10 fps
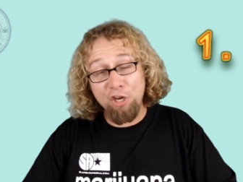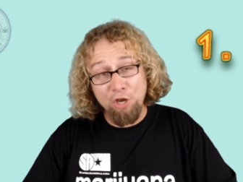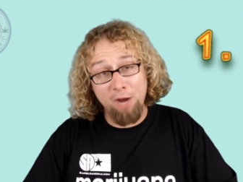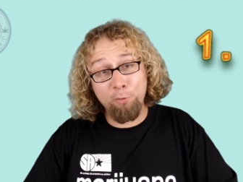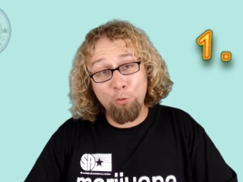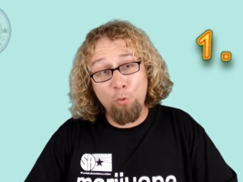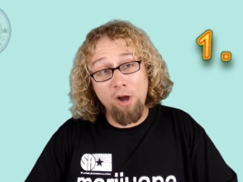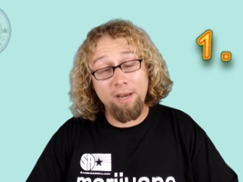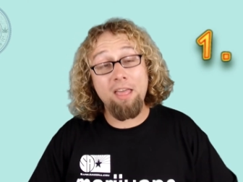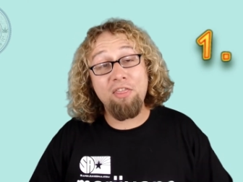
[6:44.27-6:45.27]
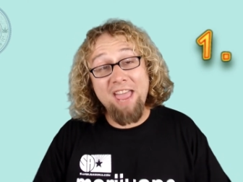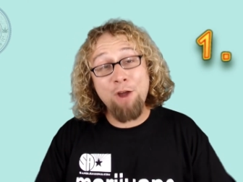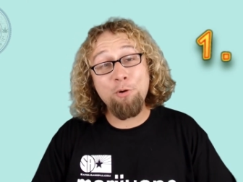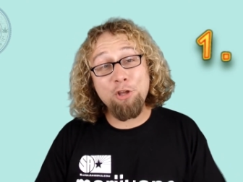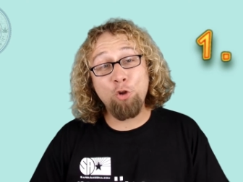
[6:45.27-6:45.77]
Number one, they
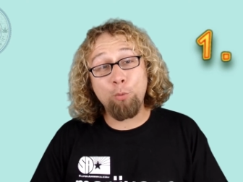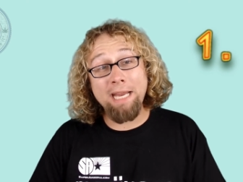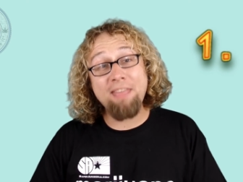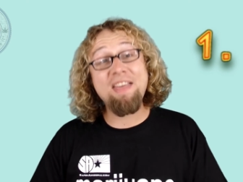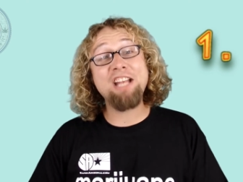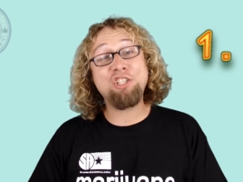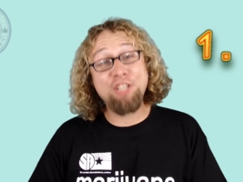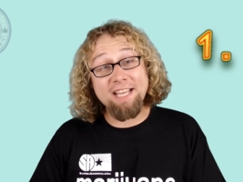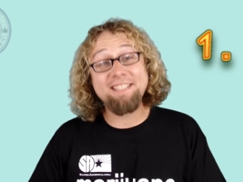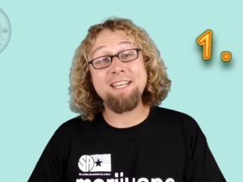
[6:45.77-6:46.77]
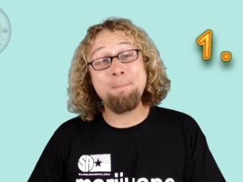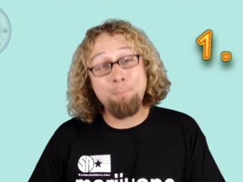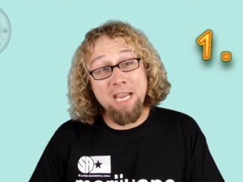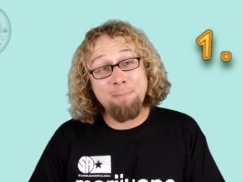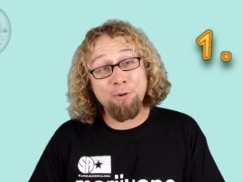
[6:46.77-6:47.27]
would agree that Justin
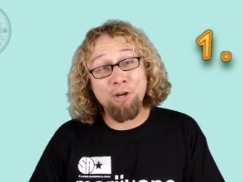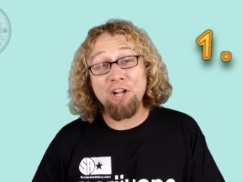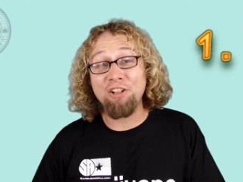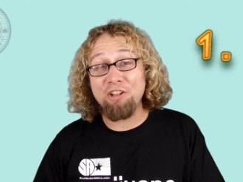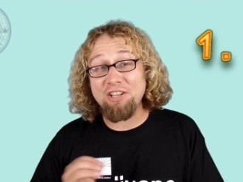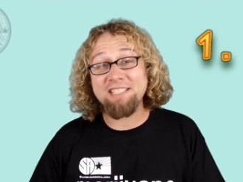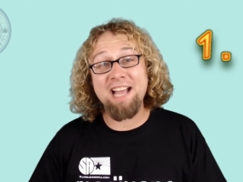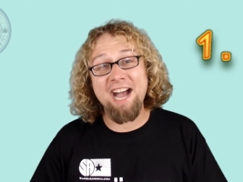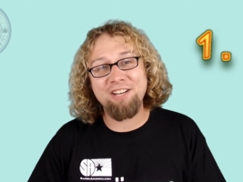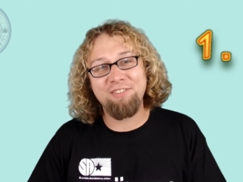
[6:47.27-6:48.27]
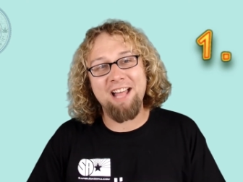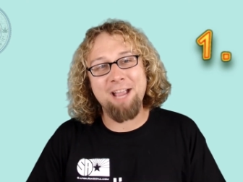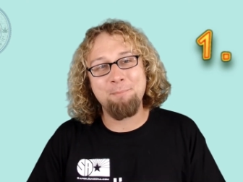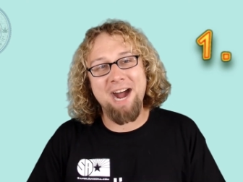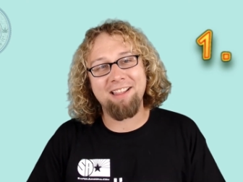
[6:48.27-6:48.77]
Bieber looks kind of
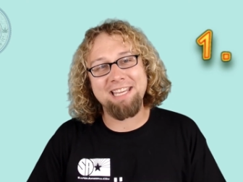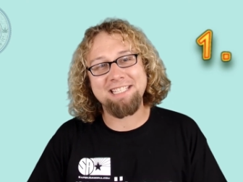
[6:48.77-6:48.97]
like Miley